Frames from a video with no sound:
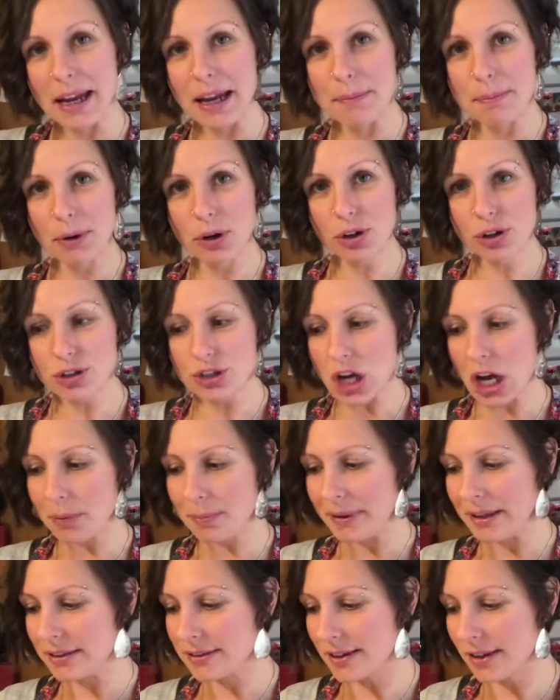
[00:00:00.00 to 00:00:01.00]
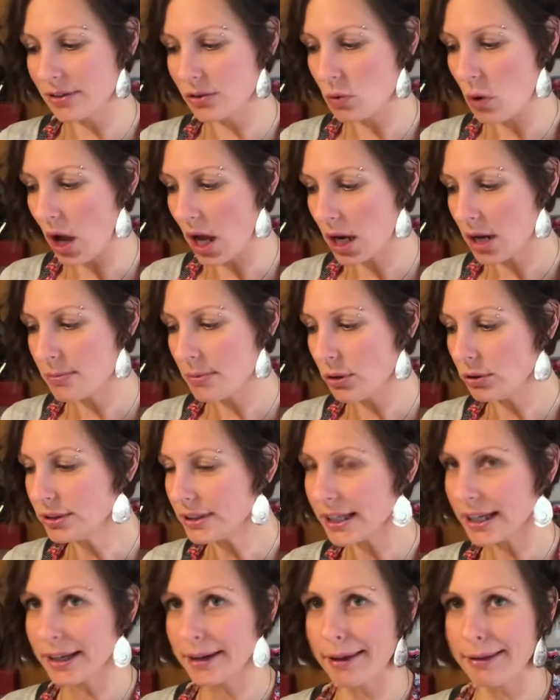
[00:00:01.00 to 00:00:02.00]
burger toppings is
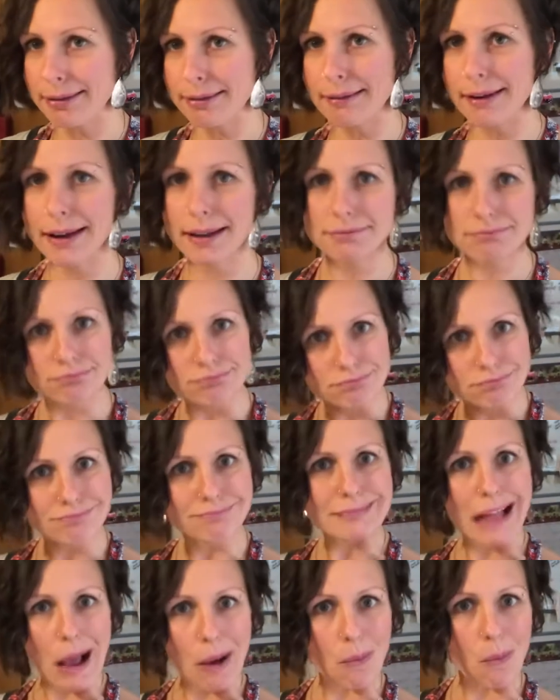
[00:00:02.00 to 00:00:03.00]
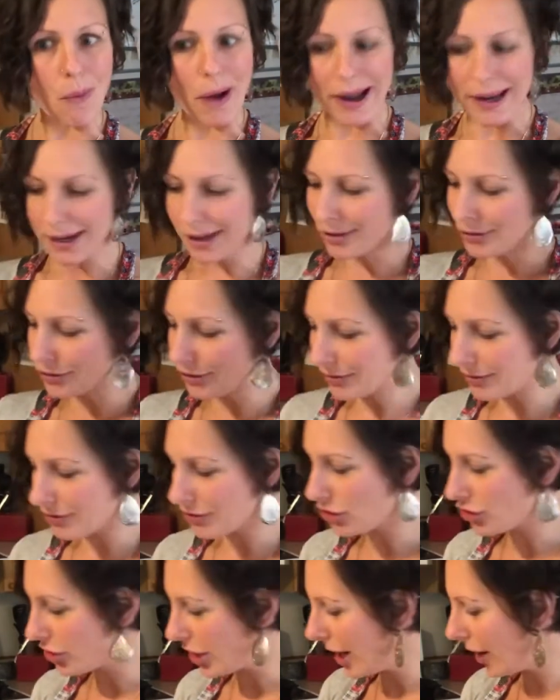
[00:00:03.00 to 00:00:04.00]
guacamole, and I thought, why not just
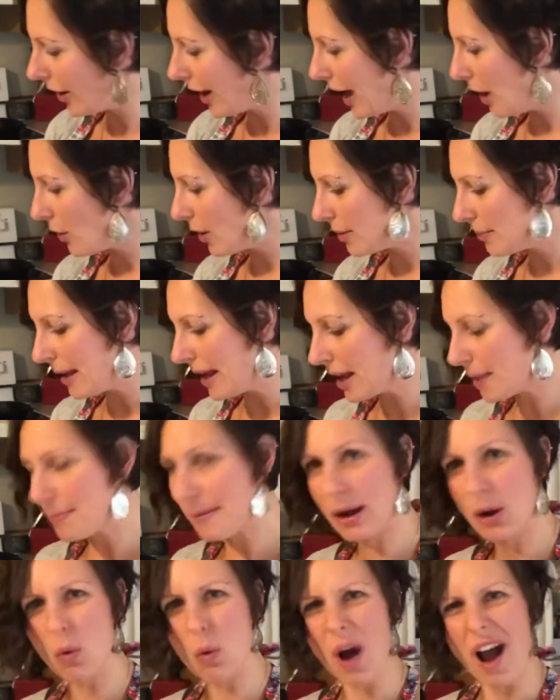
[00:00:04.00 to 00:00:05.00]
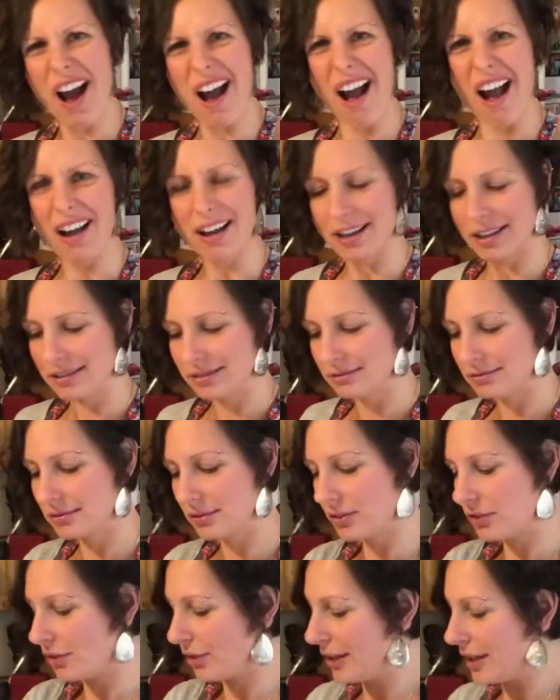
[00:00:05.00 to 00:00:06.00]
share how I make my guac?
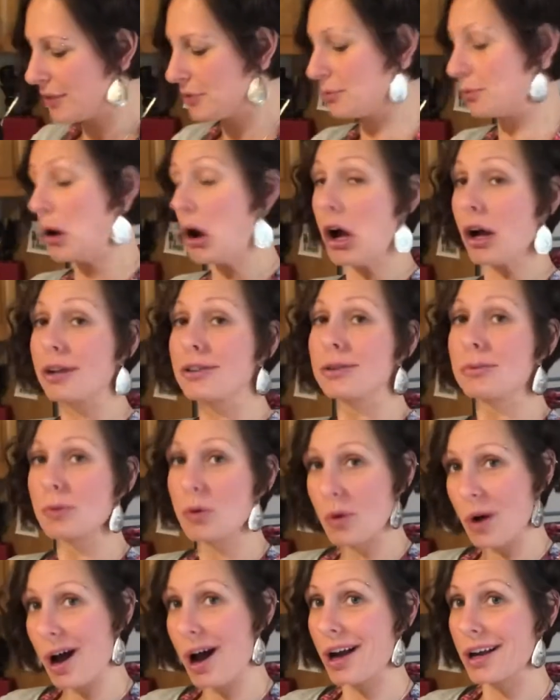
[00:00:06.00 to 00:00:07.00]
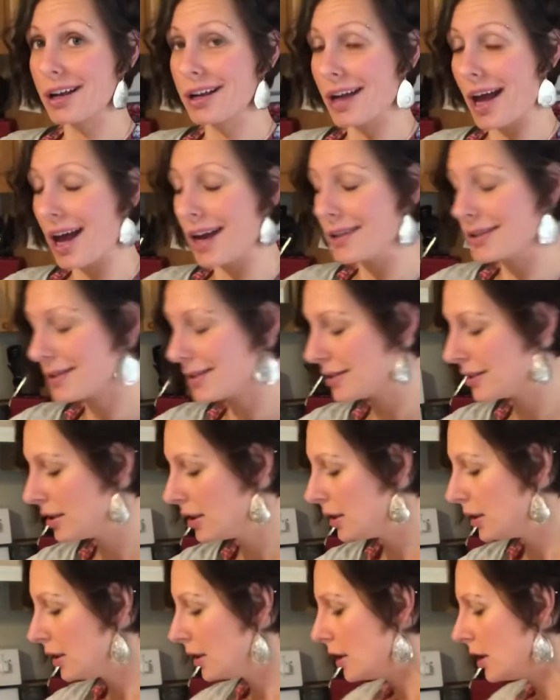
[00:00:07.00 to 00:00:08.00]
So let's rock some guac, guys.
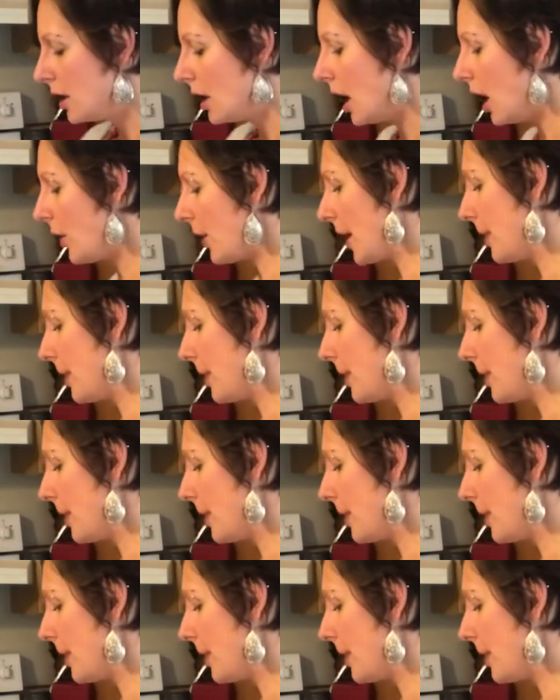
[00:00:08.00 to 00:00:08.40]
Okay,